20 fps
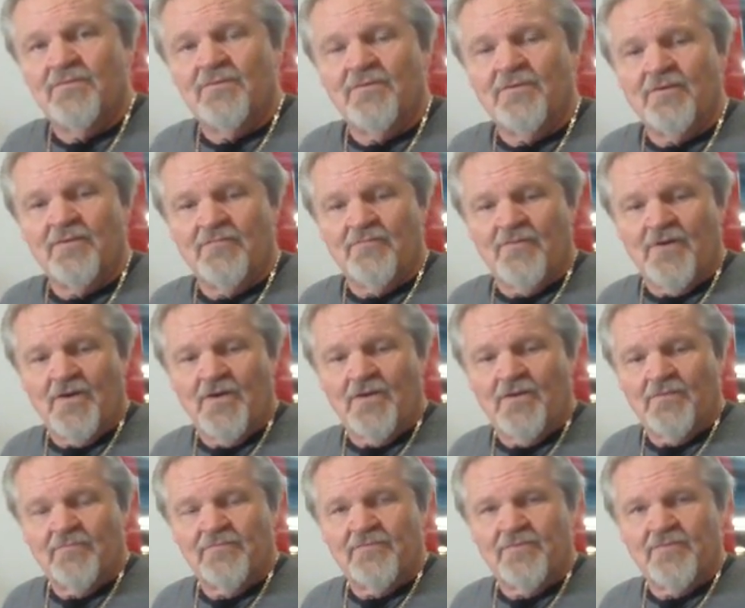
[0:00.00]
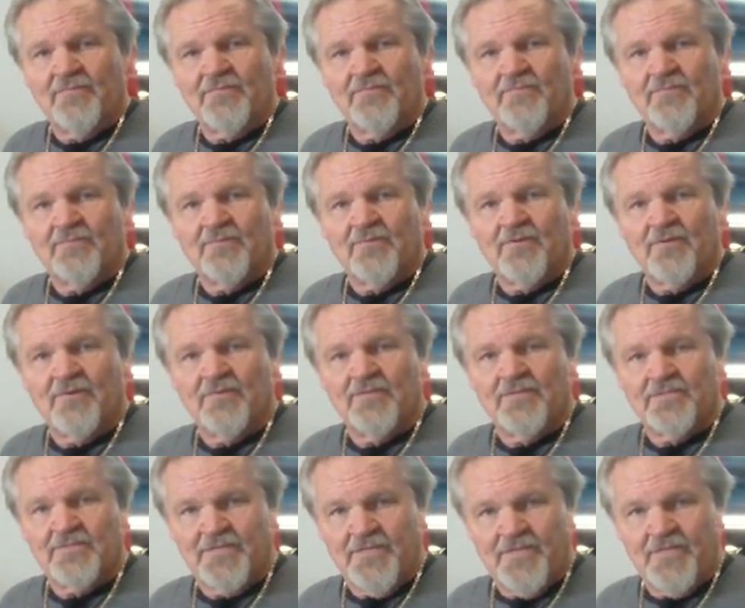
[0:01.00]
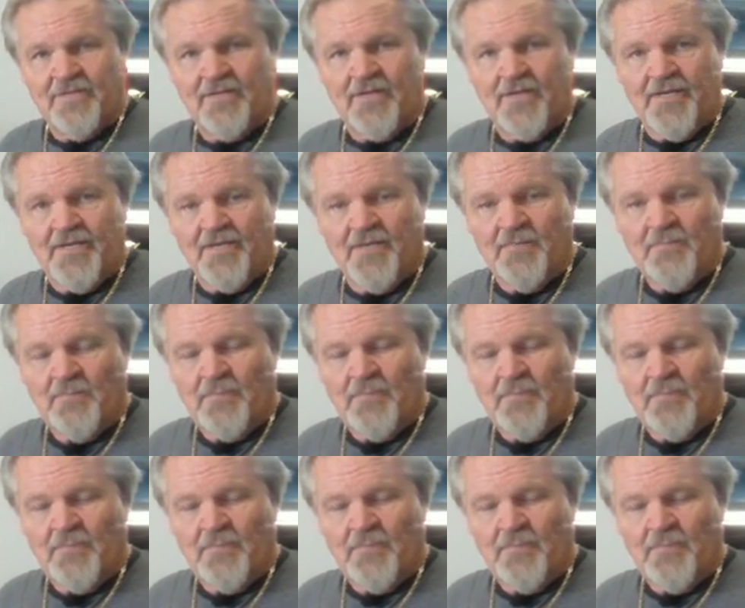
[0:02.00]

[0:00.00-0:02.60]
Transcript: are involved on this gear leg.